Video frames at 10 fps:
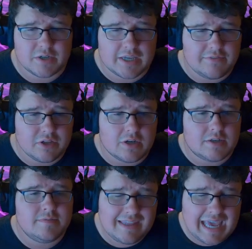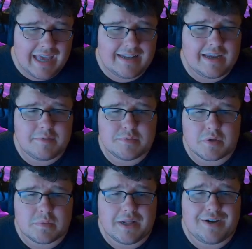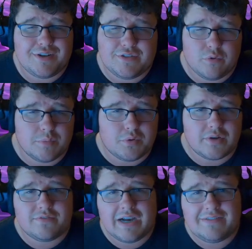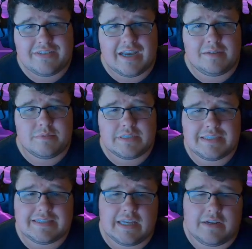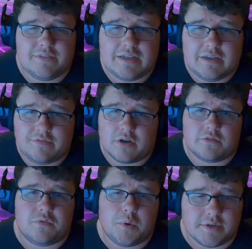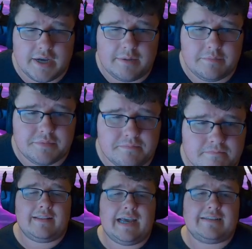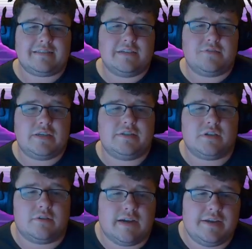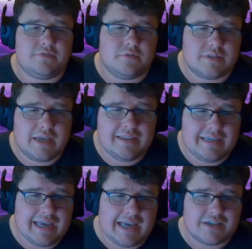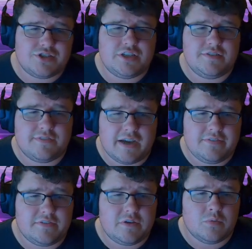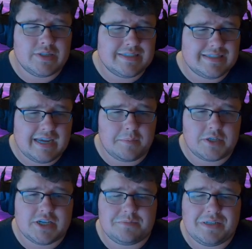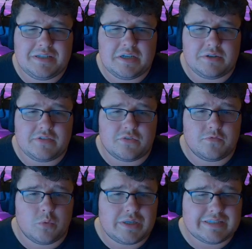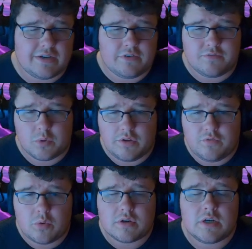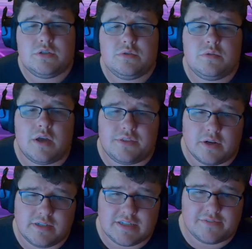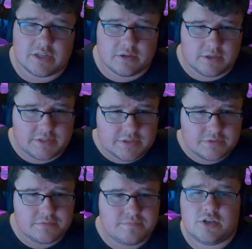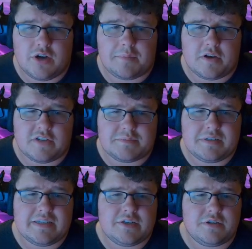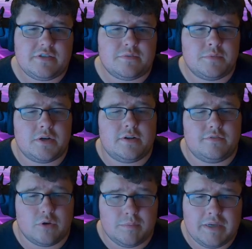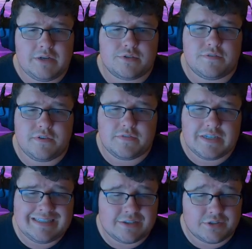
for Kevlar. The head damage multiplier is 4.5 times instead of the default 4 times. And lastly, for the assault rifles, the SG-551's damage has been decreased from 47 to 44 to 37 to 32. The drop-off has been decreased from 30 to 40 meters to 15 to